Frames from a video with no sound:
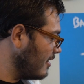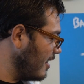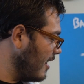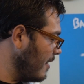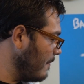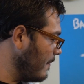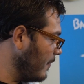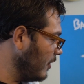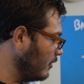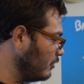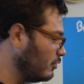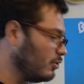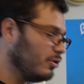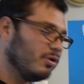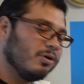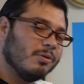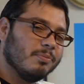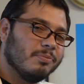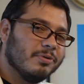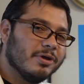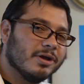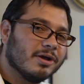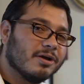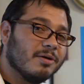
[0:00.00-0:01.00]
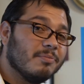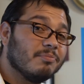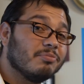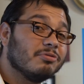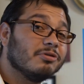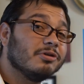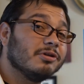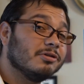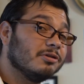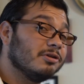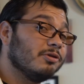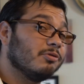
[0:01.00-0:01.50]
am a little bit
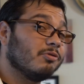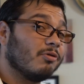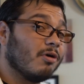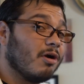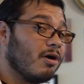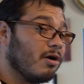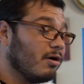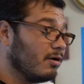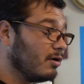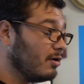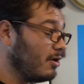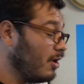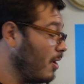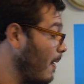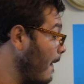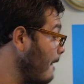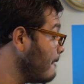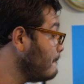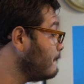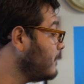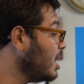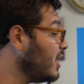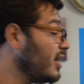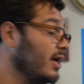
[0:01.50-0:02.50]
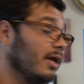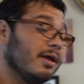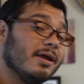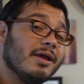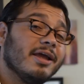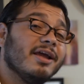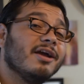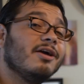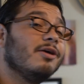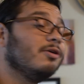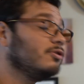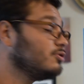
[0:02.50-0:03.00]
completely wrong. But
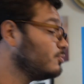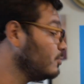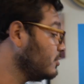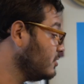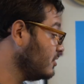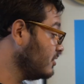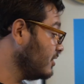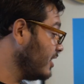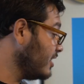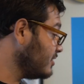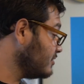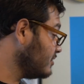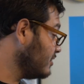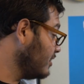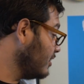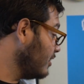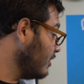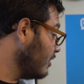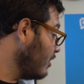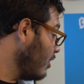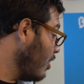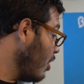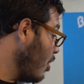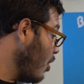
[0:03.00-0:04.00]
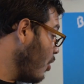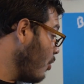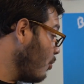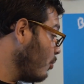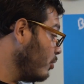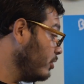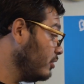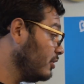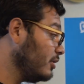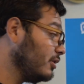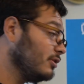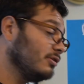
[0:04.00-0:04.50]
it goes with the next thing,
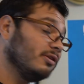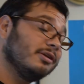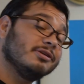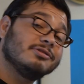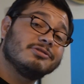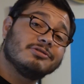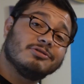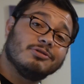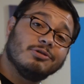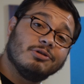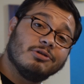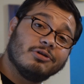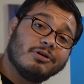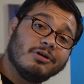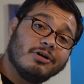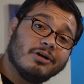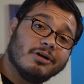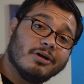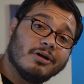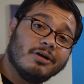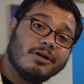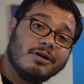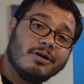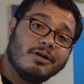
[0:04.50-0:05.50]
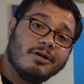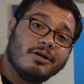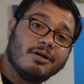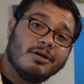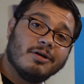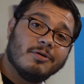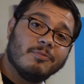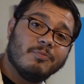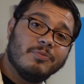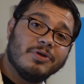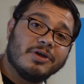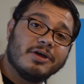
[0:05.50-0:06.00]
willingness to learn.
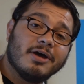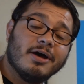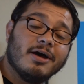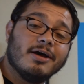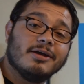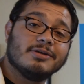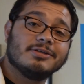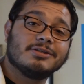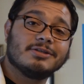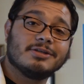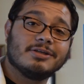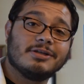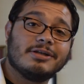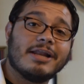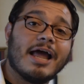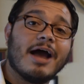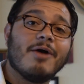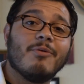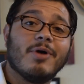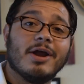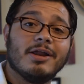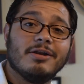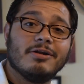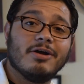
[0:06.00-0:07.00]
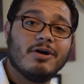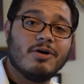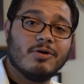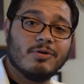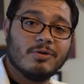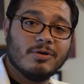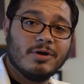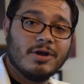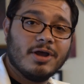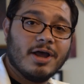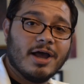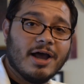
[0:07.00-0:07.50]
Because now I
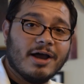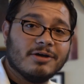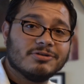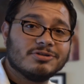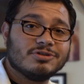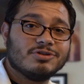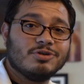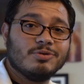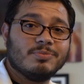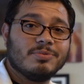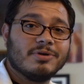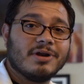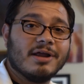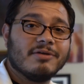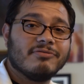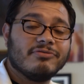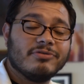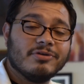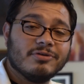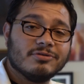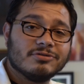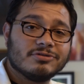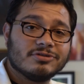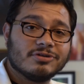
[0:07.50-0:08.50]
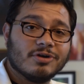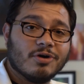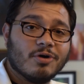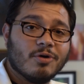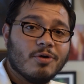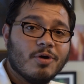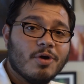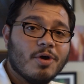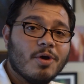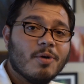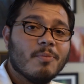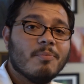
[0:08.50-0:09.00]
know how stupid I feel, so
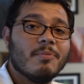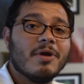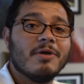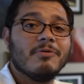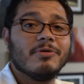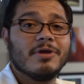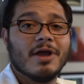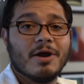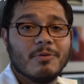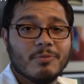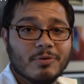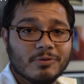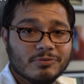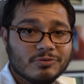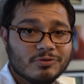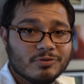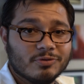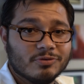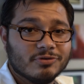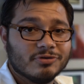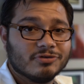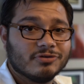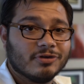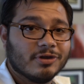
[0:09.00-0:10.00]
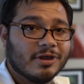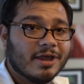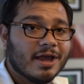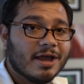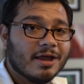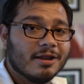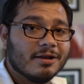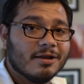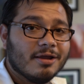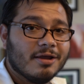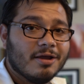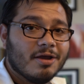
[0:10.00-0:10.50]
maybe I won't do this
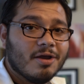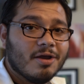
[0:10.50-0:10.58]
again,